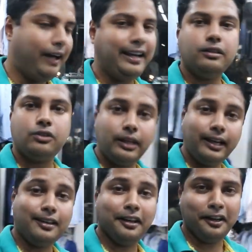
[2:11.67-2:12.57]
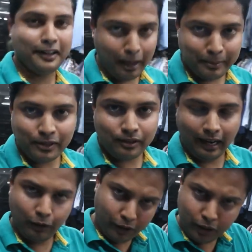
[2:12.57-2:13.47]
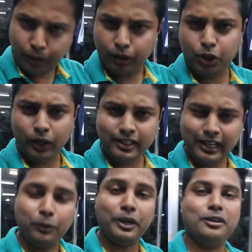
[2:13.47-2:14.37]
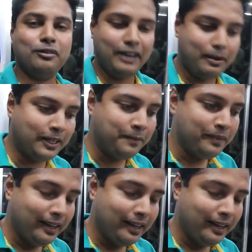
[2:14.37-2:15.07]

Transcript: fantastic uh, garments according to your taste, according to your flavor,